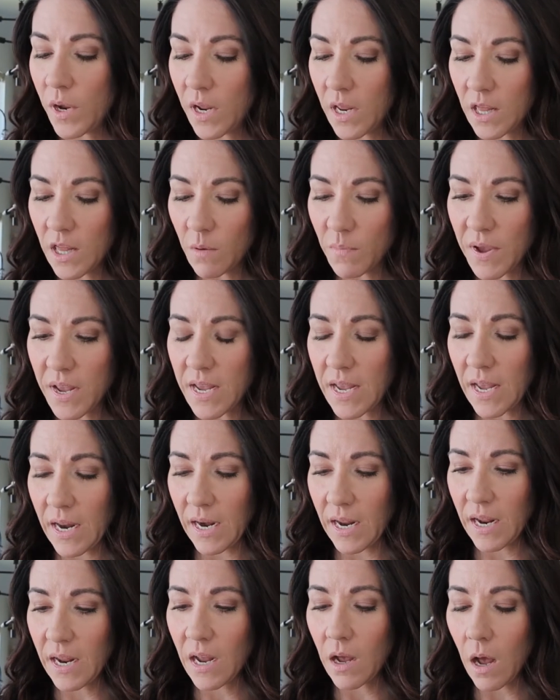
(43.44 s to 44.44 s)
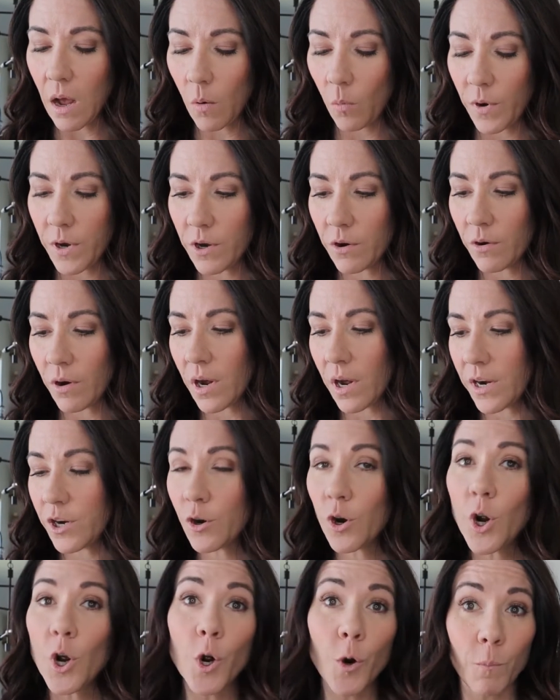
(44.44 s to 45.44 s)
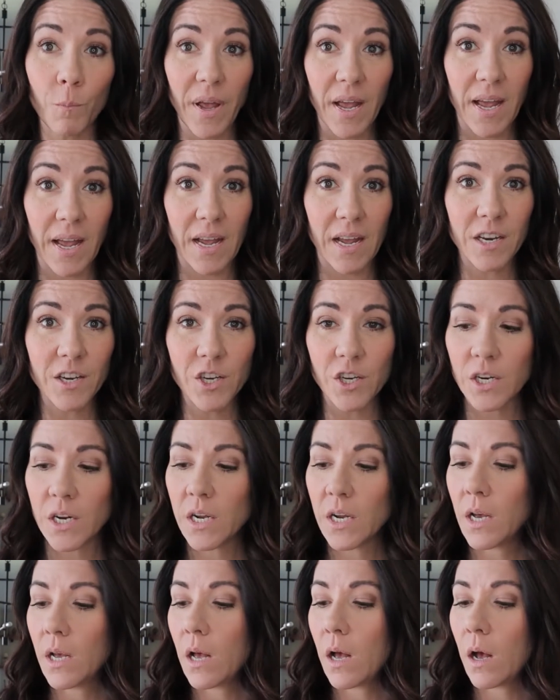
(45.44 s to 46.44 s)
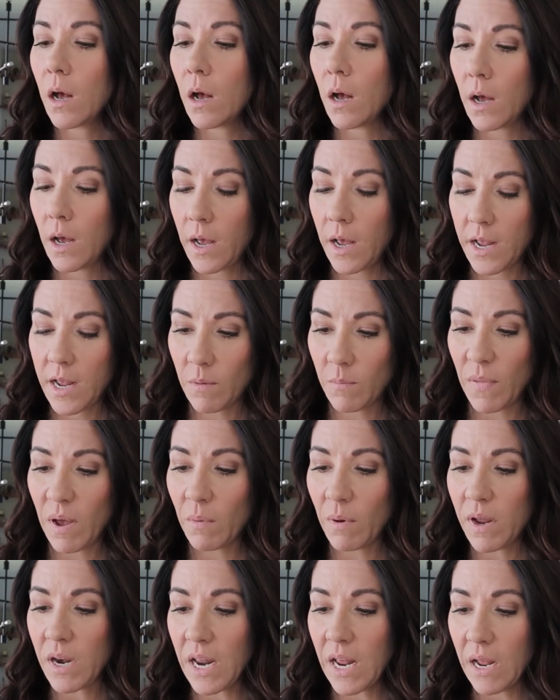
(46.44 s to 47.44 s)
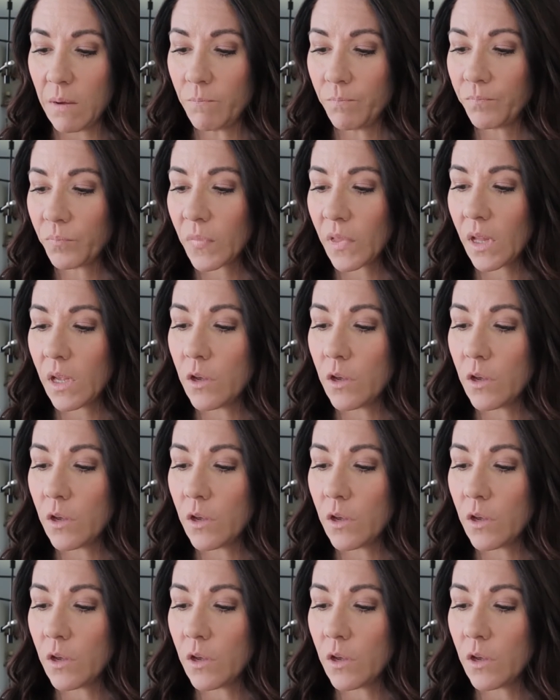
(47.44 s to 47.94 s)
in the beginning, when you're on your home page, I am at my name.